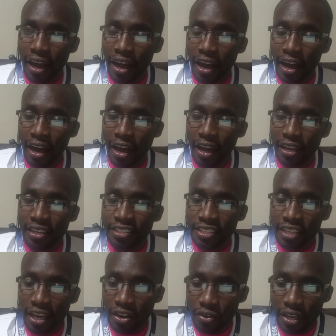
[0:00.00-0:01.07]
uh,
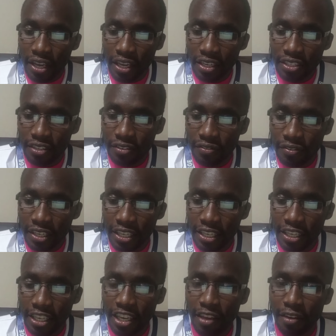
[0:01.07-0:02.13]

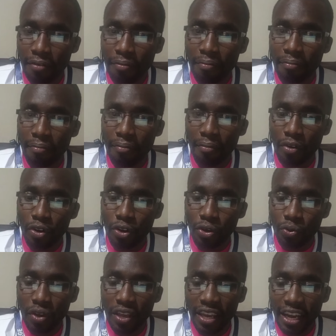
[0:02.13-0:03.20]
interrogatively
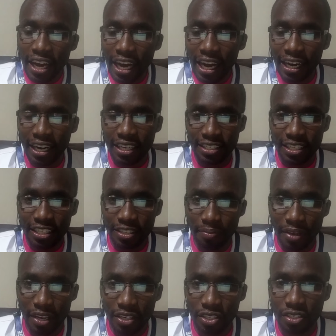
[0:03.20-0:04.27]
doing an
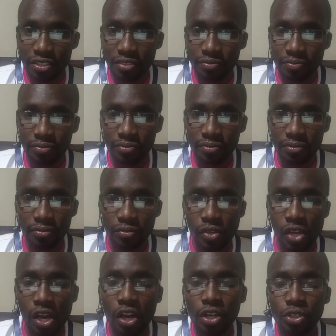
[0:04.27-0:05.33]
assessment
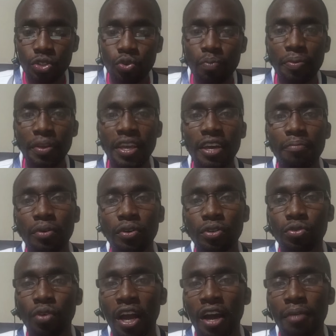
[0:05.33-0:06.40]
to be able
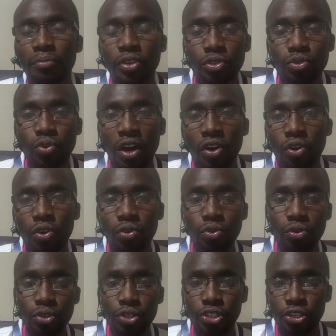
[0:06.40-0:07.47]
to come into a
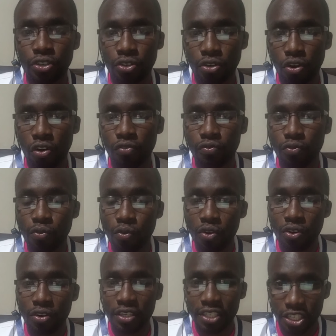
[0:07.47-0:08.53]
conclusion of
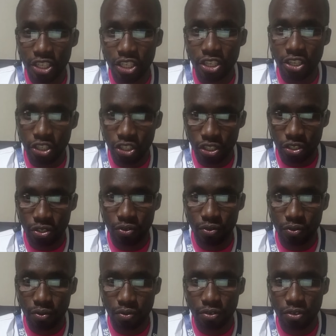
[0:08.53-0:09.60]
what
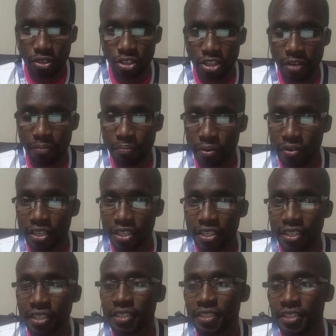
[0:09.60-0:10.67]
issue the body
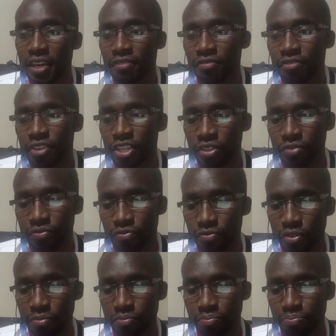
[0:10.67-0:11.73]
is suffering
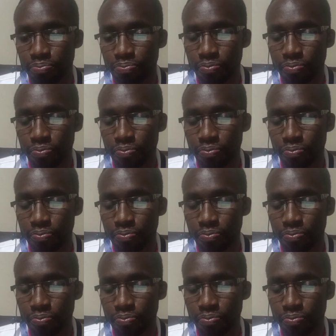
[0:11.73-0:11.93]
from